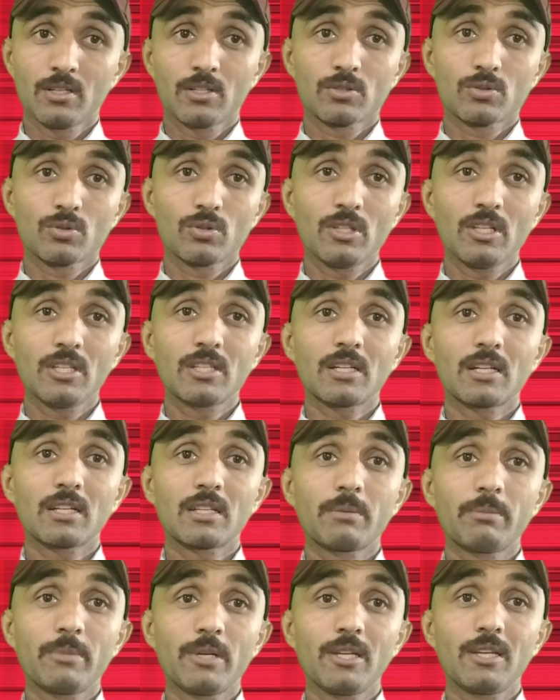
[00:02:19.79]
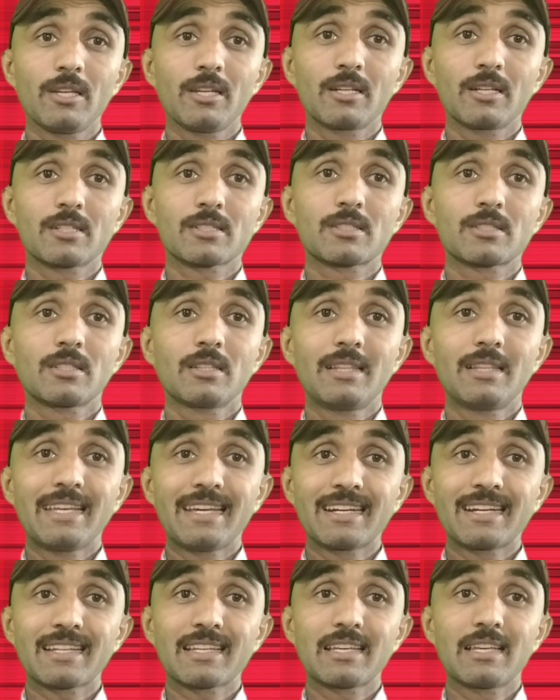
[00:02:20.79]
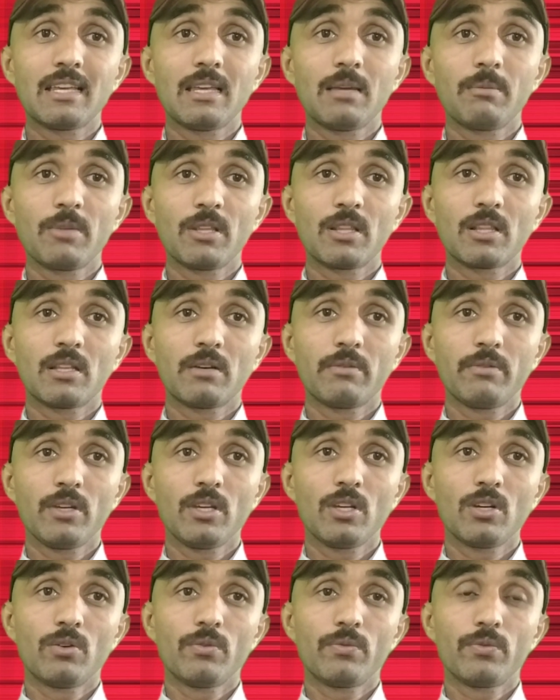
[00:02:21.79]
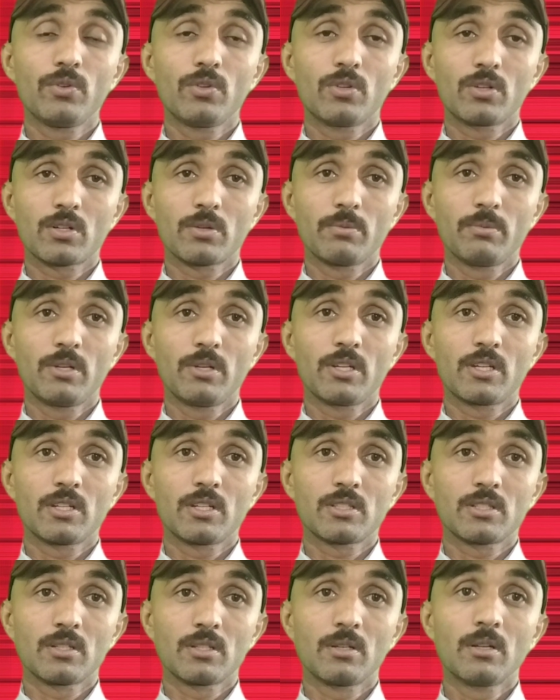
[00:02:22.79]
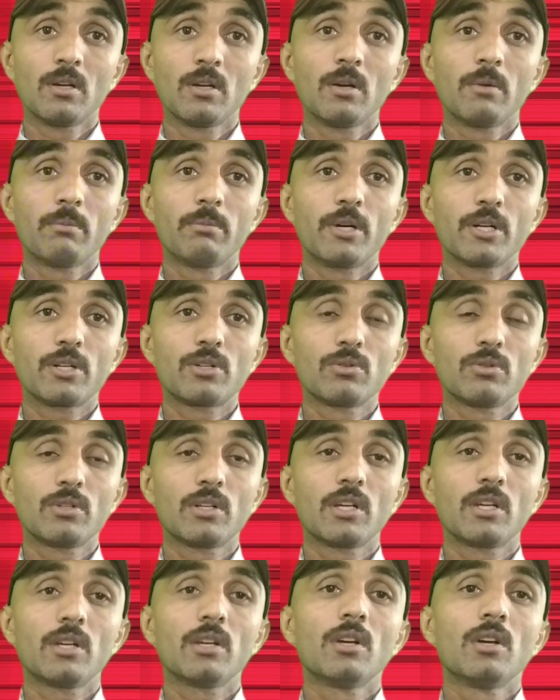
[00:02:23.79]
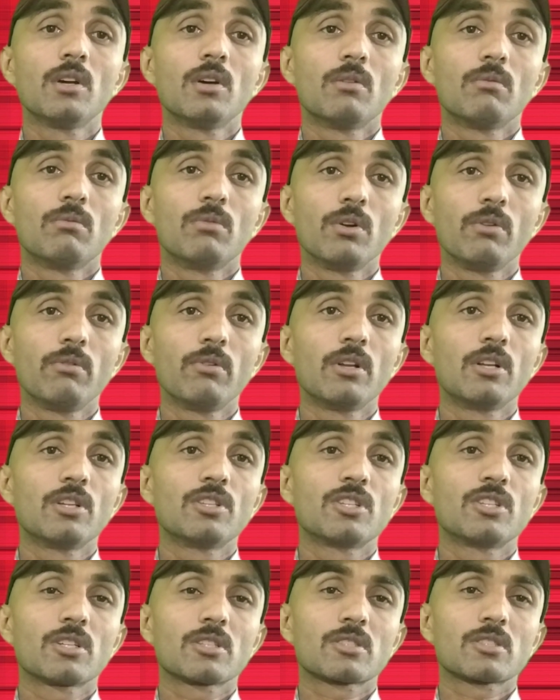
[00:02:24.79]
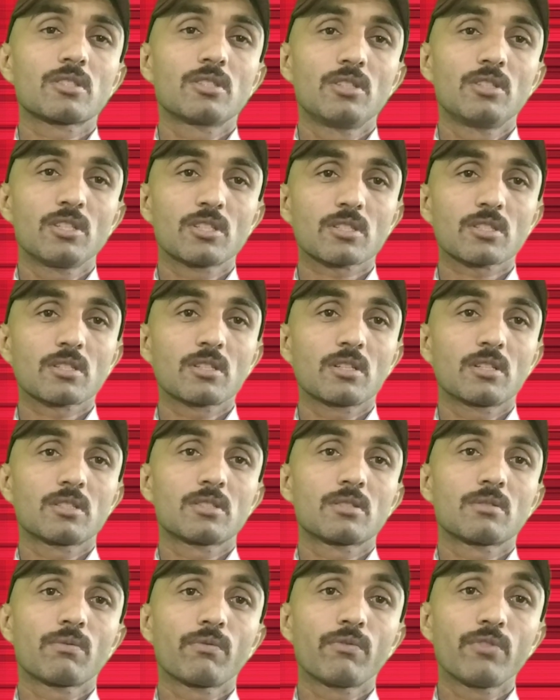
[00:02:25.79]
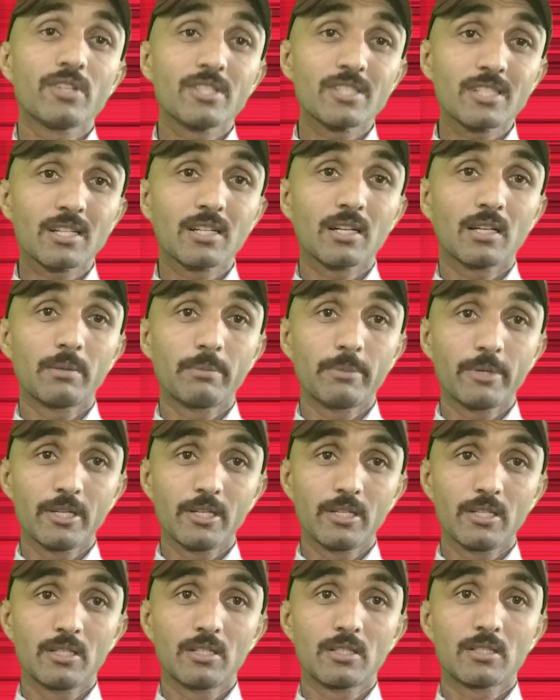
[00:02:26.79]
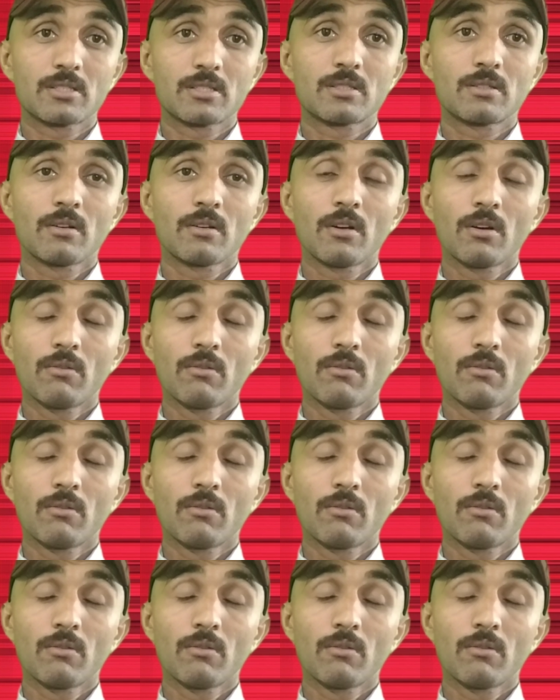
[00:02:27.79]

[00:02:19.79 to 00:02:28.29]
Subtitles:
So these are the barriers that came in the way of your communication. But today we will just discuss physical barriers.